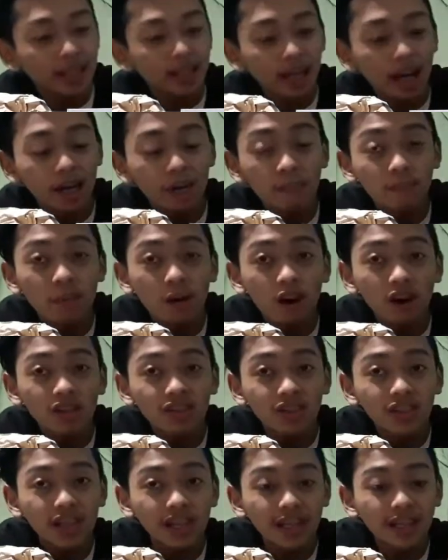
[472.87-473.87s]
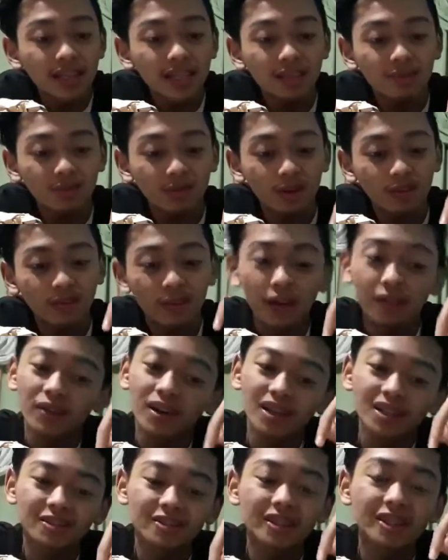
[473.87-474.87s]
I bought this for
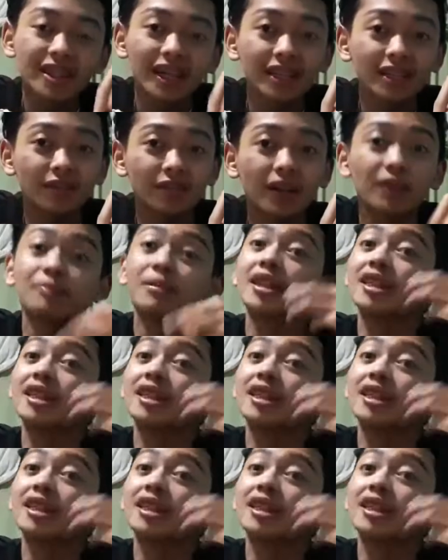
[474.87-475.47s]
595.